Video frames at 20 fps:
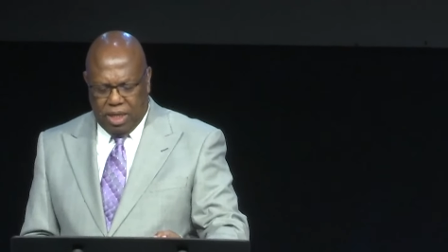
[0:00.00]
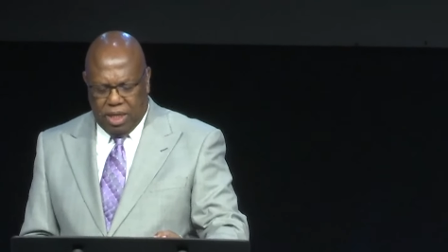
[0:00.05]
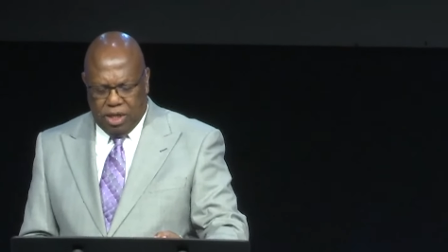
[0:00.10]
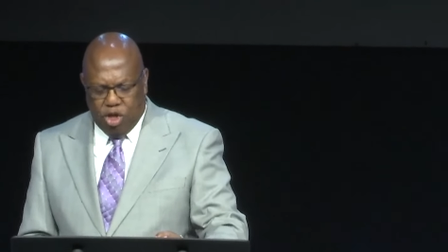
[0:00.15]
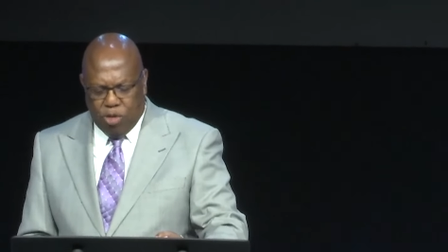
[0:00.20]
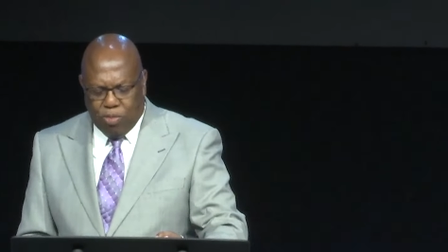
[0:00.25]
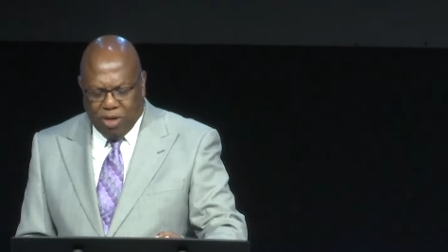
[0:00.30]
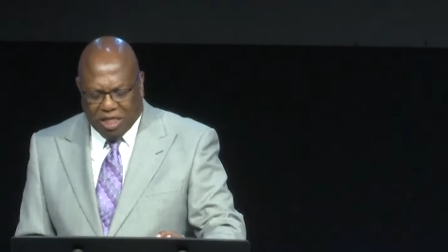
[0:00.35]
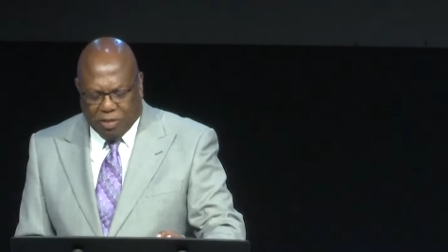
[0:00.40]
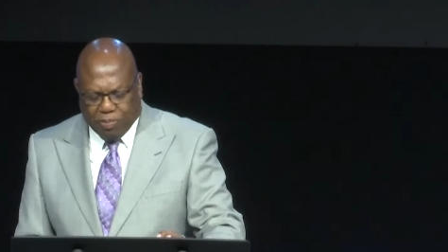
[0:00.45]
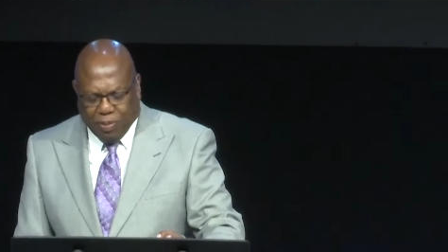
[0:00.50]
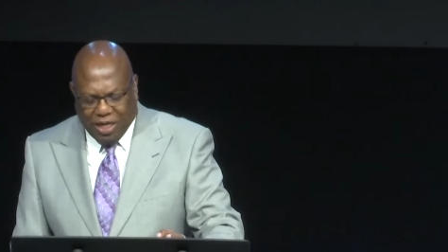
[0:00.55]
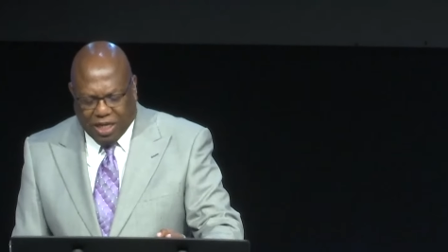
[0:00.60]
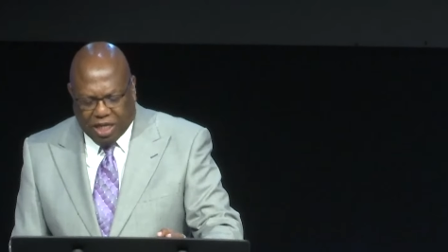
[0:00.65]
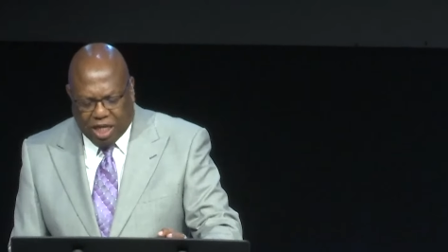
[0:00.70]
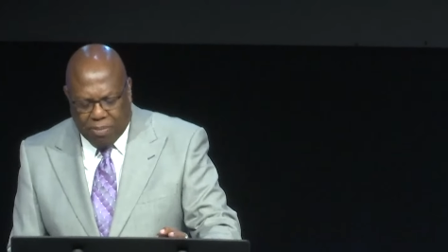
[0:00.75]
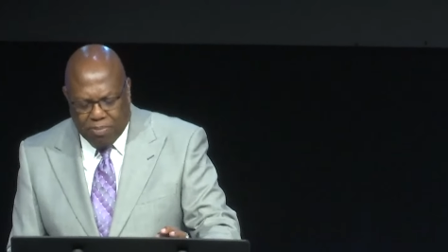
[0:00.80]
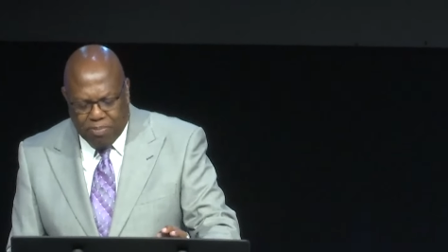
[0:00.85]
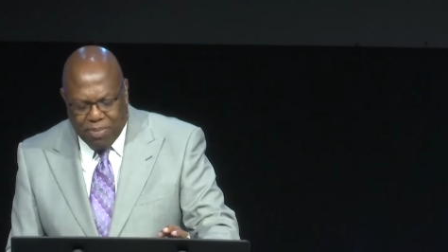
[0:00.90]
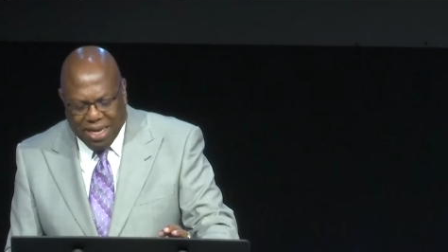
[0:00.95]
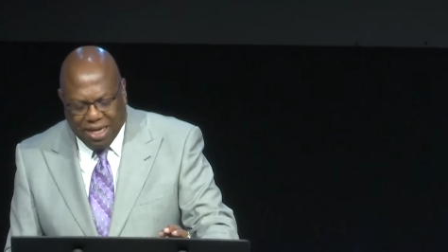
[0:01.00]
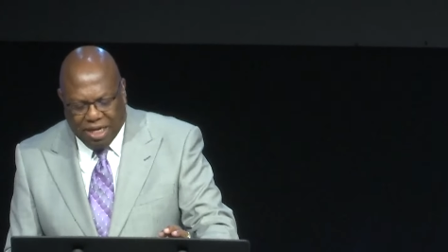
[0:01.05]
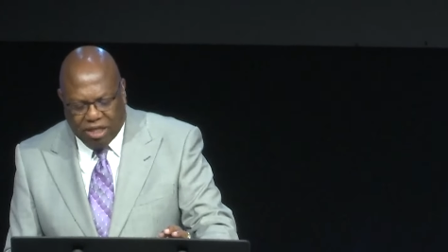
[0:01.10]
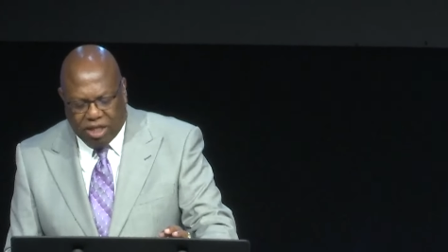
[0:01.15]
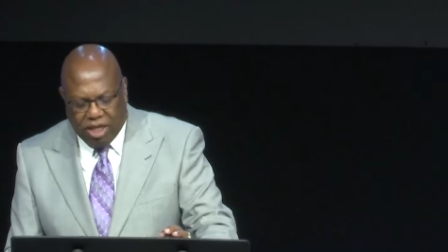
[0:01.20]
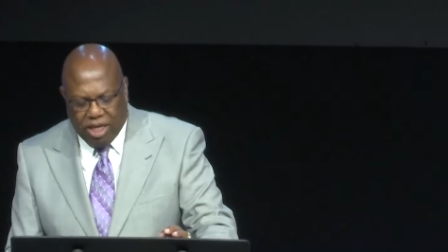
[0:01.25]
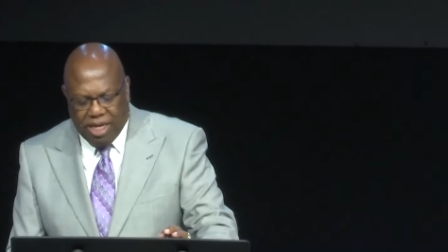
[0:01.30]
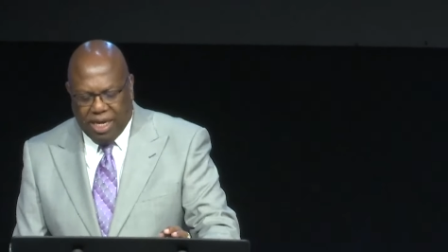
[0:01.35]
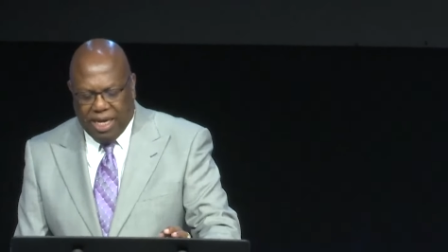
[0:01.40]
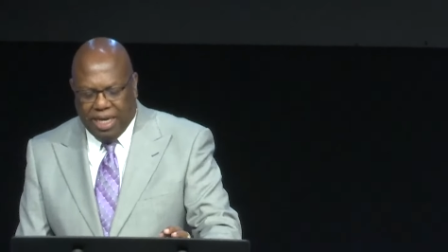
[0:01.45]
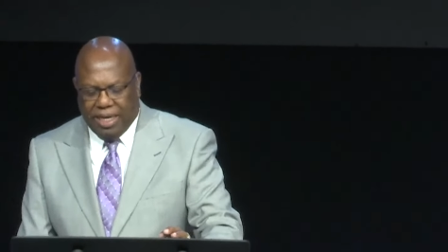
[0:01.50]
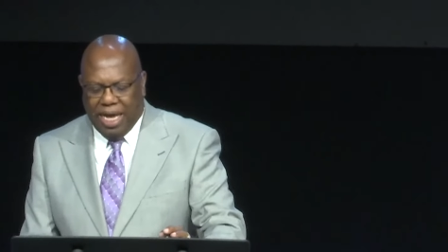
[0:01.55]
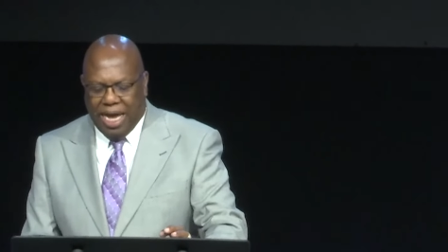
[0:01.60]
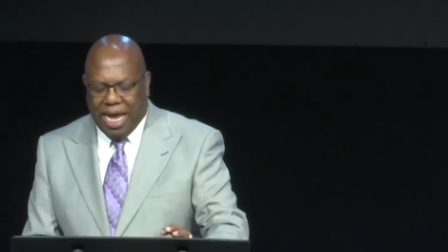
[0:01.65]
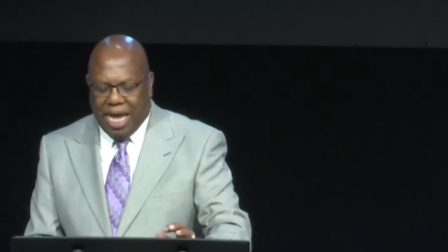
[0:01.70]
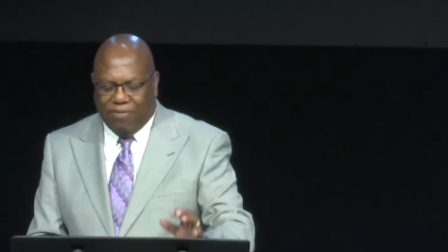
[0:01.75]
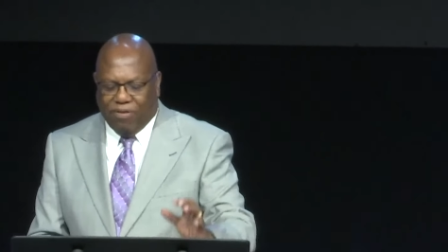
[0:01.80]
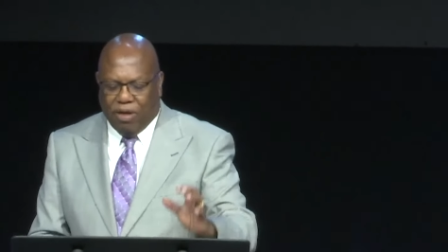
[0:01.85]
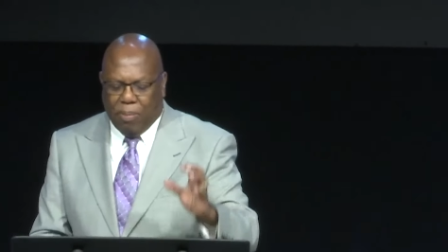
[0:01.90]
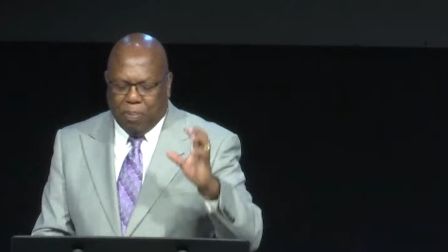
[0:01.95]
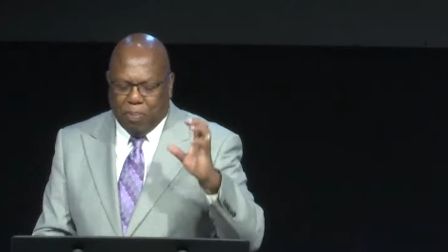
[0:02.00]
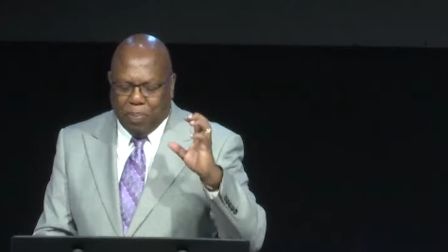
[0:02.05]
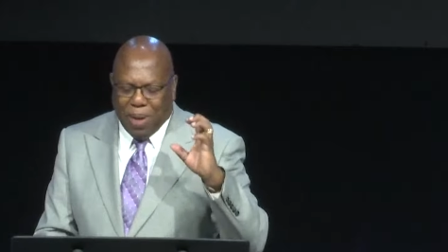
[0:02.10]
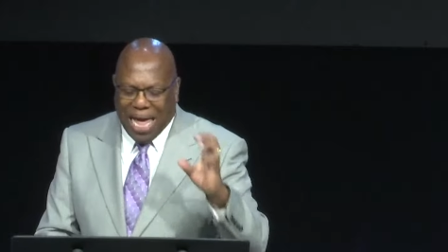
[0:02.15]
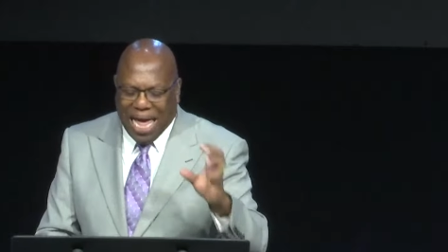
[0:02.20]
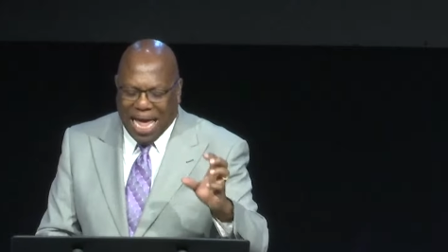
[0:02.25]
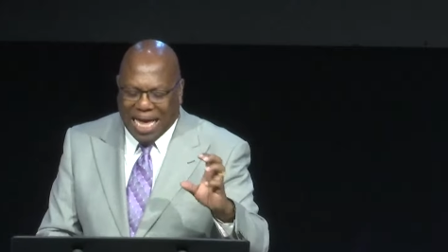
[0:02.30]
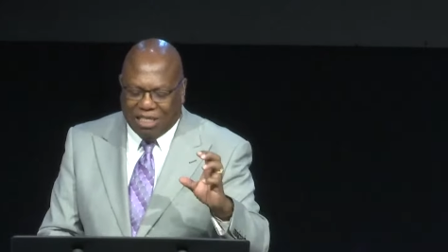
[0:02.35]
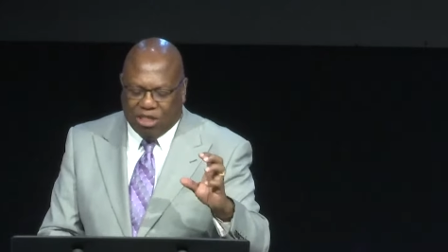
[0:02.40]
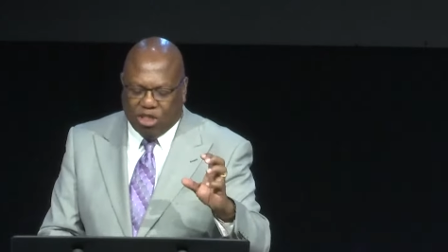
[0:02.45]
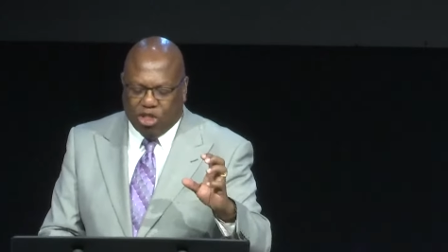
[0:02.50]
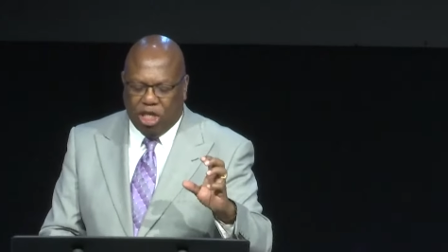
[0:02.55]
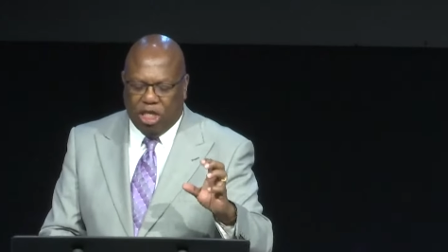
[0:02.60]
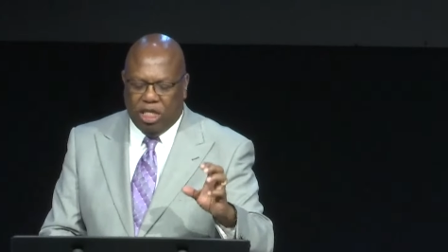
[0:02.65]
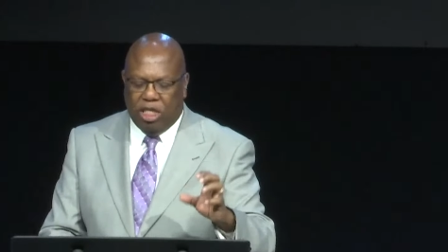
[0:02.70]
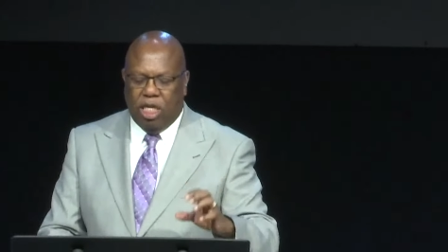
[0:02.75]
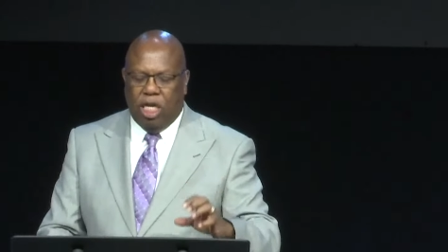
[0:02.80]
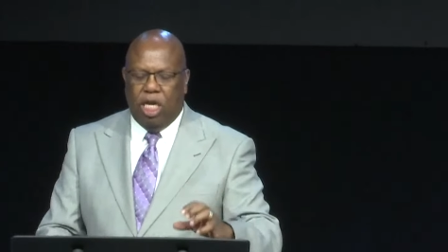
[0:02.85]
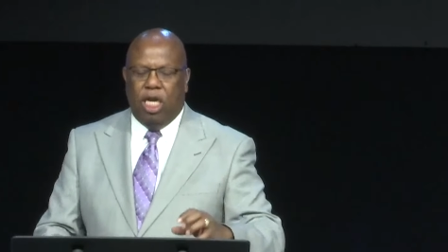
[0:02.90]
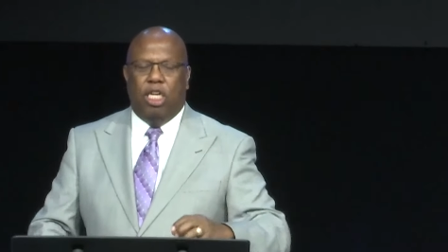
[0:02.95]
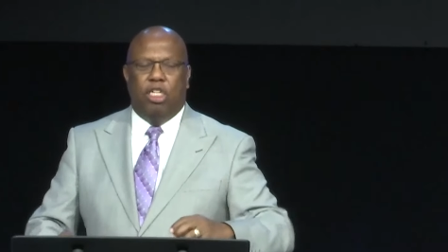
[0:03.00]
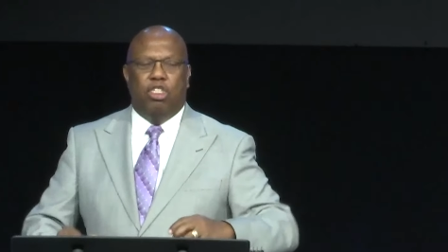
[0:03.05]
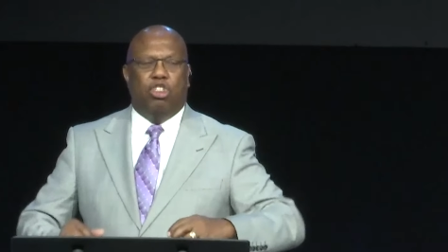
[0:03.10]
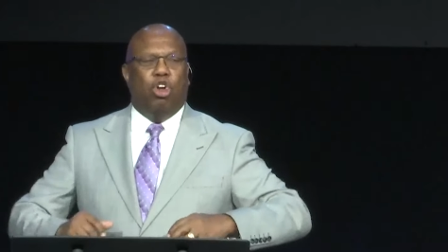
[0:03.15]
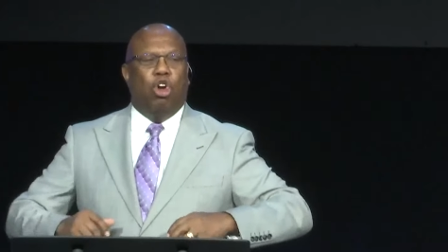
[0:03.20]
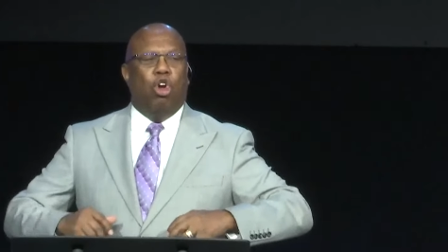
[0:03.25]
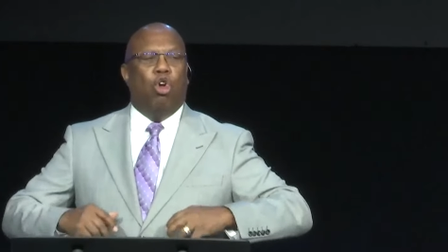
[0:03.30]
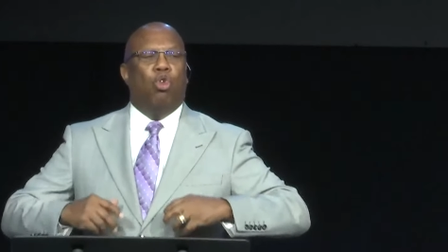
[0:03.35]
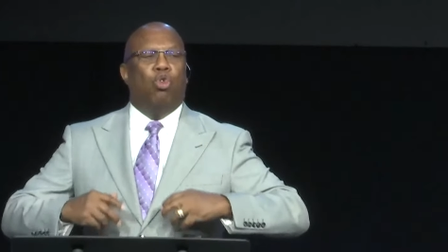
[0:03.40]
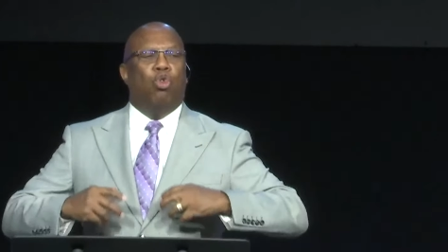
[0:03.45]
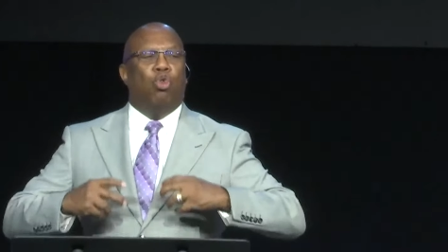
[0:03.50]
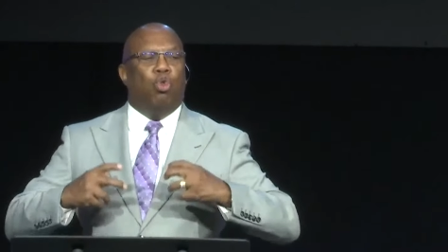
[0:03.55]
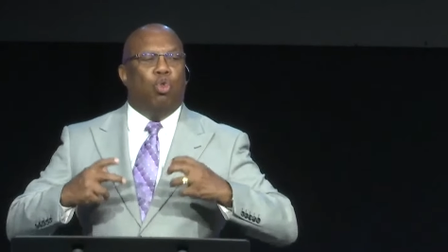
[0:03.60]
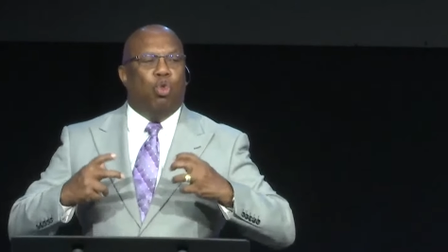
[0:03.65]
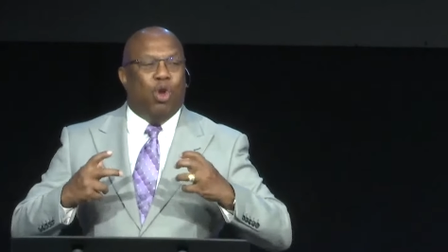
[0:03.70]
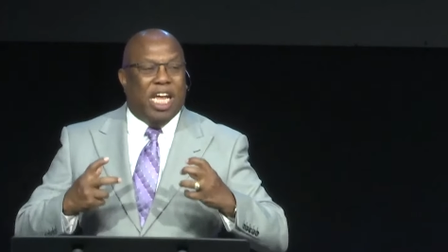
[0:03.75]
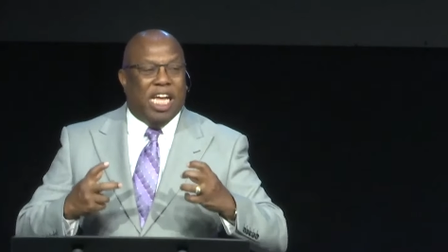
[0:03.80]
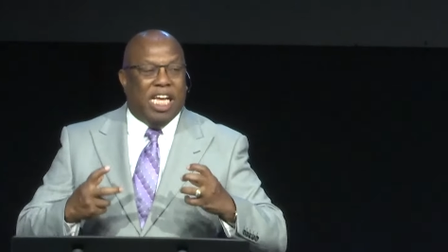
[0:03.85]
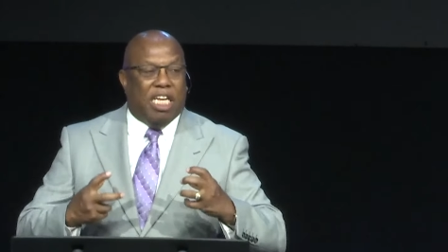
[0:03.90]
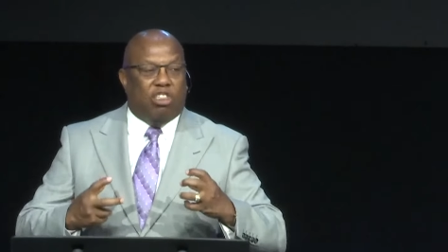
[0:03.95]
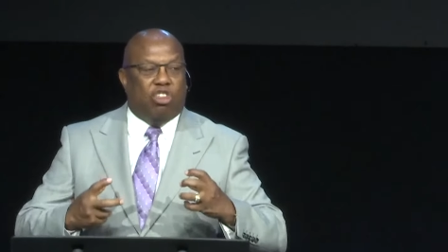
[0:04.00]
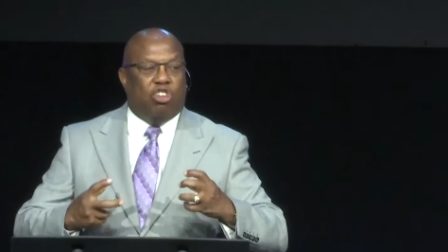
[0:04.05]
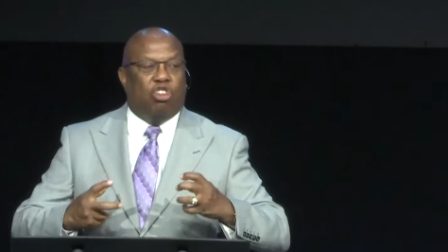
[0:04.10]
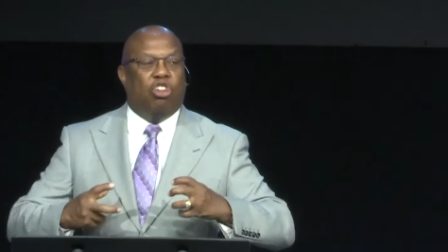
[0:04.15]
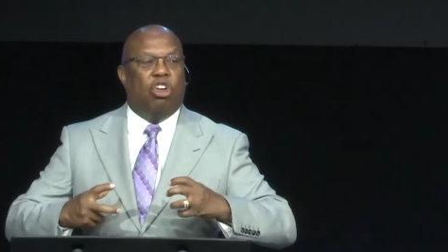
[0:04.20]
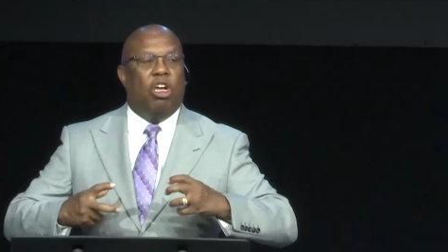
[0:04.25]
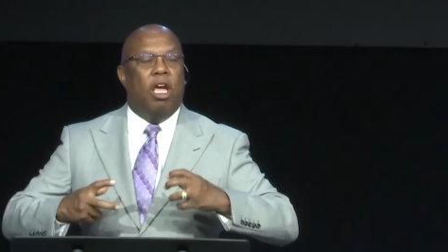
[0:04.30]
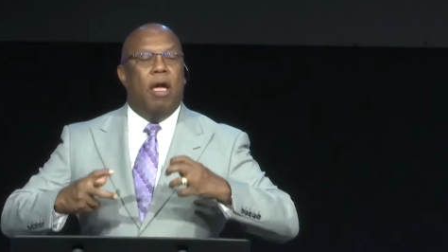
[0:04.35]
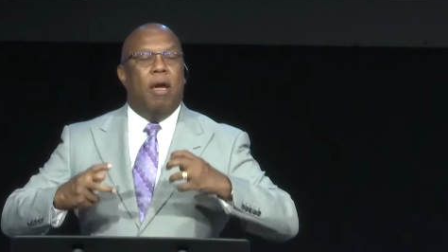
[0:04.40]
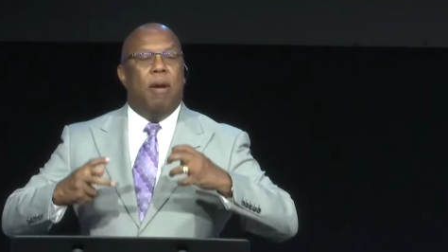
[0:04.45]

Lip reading: You must be committed and have a passion to reach